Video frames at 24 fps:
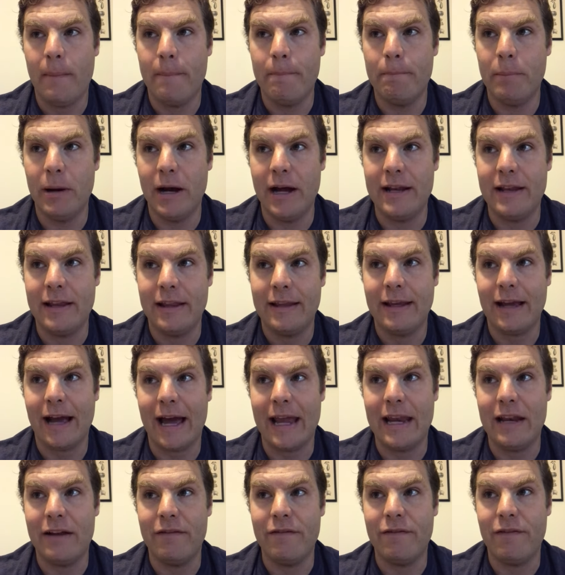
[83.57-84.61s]
but
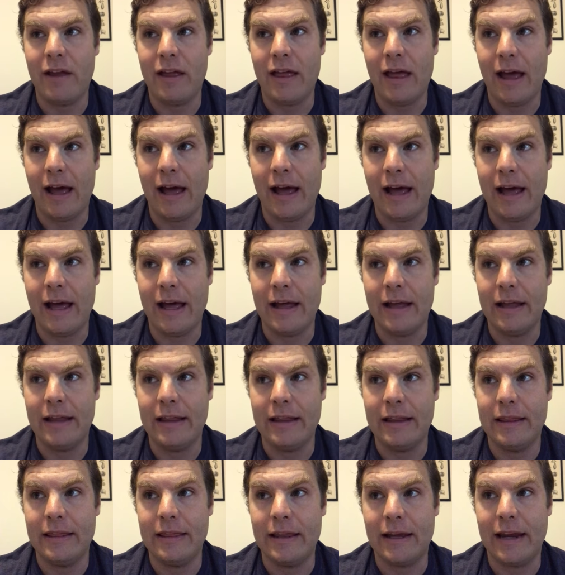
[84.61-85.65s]
kind of
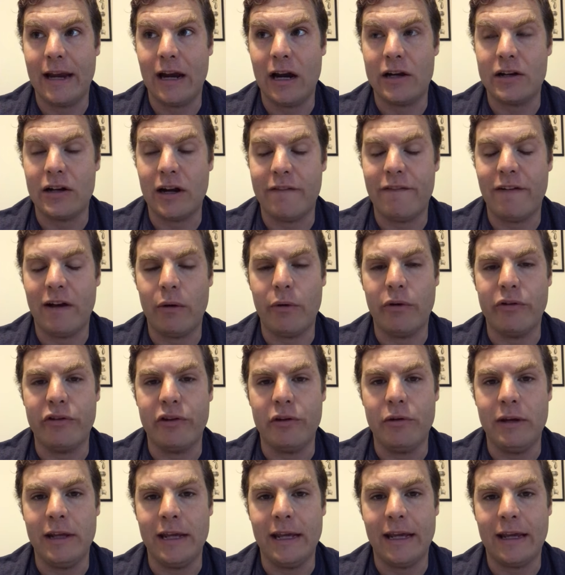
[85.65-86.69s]
the character I felt was
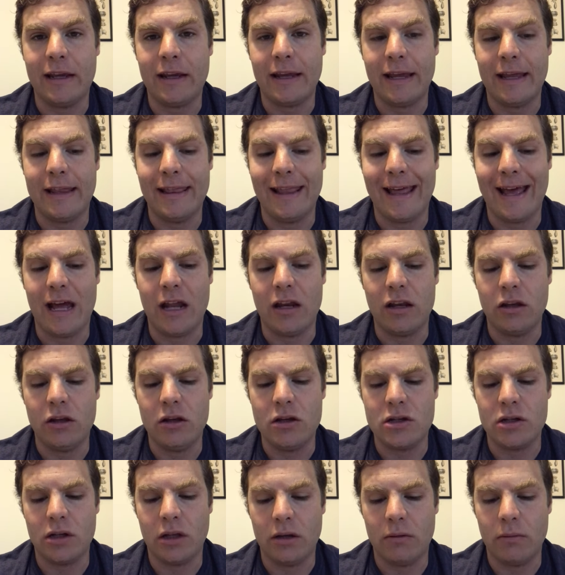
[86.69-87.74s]
unique in that
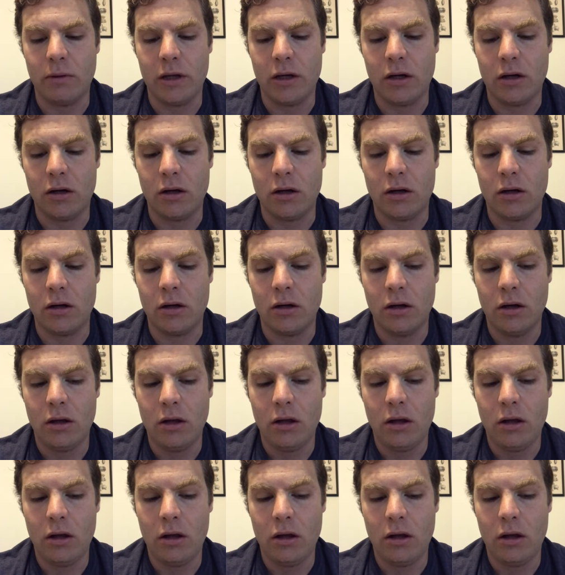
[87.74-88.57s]
usually when you're